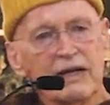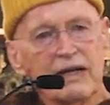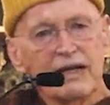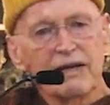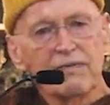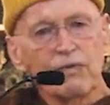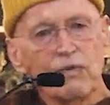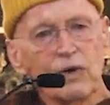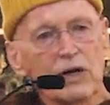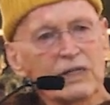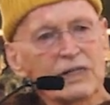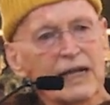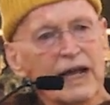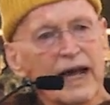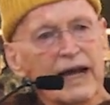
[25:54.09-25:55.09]
give
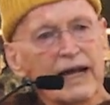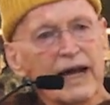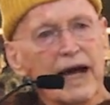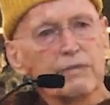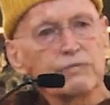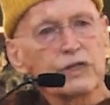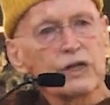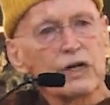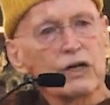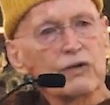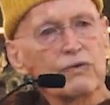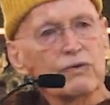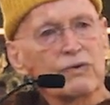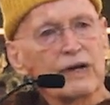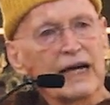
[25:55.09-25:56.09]
words like
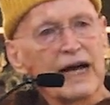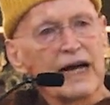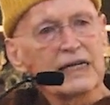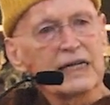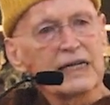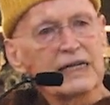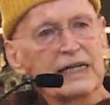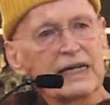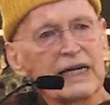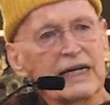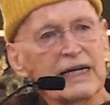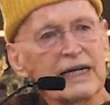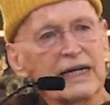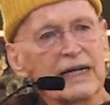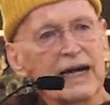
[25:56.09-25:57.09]
absolute
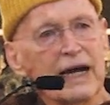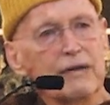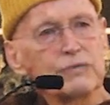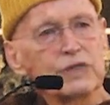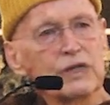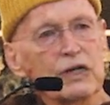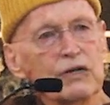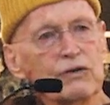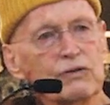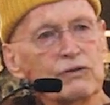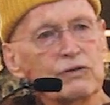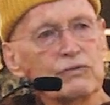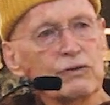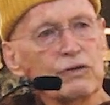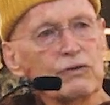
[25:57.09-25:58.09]
reality,
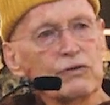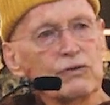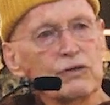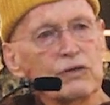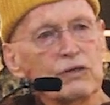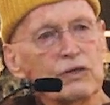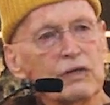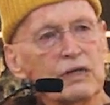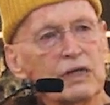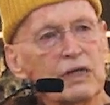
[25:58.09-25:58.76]
absolute truth.